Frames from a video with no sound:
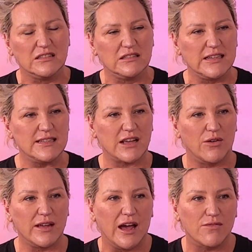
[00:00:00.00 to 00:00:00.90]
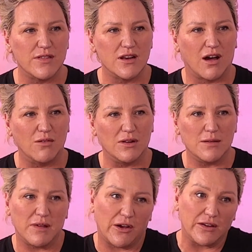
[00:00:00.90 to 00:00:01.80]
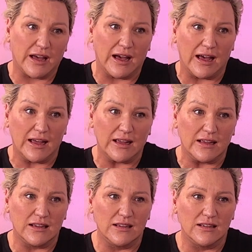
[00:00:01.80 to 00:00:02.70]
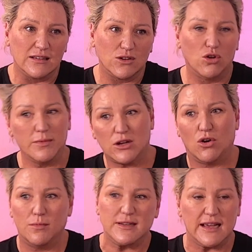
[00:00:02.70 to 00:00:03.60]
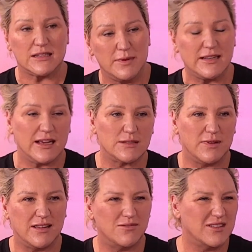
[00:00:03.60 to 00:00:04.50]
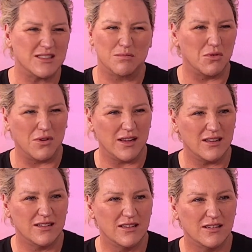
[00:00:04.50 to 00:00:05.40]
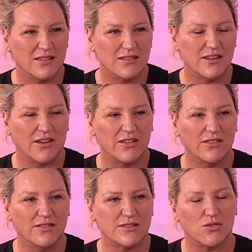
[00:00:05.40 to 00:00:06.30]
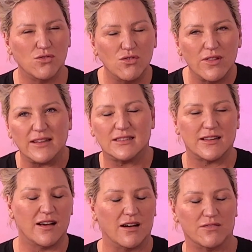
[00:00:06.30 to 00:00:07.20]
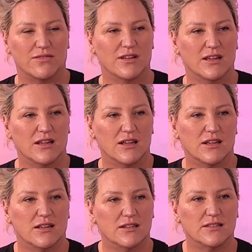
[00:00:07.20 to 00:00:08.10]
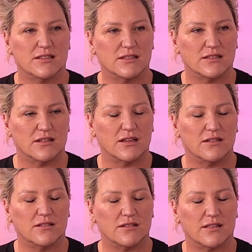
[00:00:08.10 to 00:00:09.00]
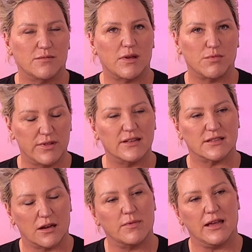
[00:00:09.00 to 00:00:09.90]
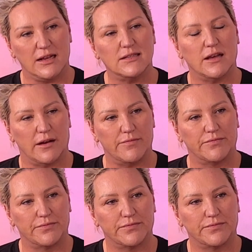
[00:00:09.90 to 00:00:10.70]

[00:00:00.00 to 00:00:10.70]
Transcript: oh, he's going out for the night, will he be okay? Call me, call me, text me, text me. When mm-hmm. it's a mm-hmm. boy, mm-hmm. you know, mm-hmm. it's all that stuff. It's just I think people think it's going to be easier.